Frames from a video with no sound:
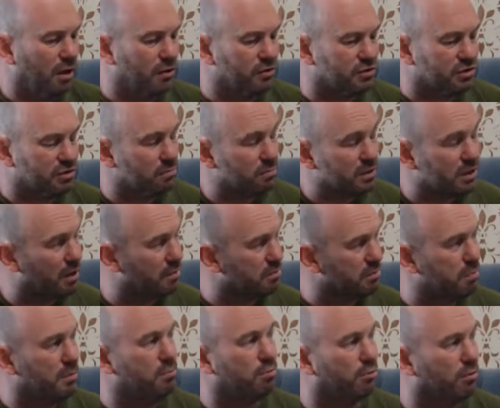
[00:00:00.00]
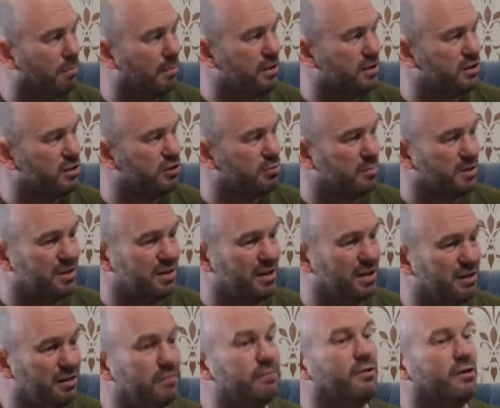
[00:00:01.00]
and sometimes people will message me
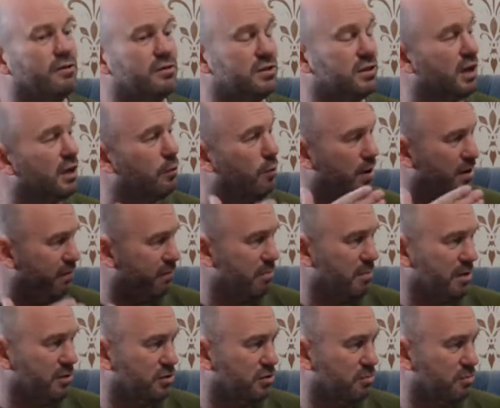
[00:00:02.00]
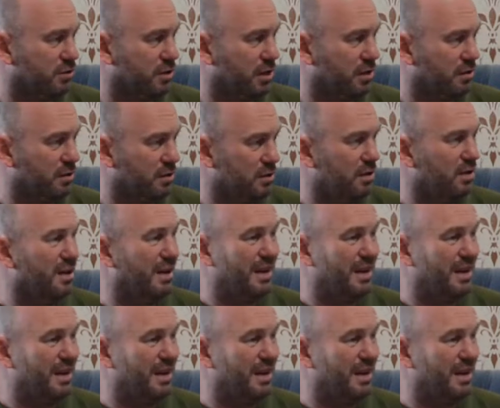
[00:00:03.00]
saying, "You've got to stay away from that subject.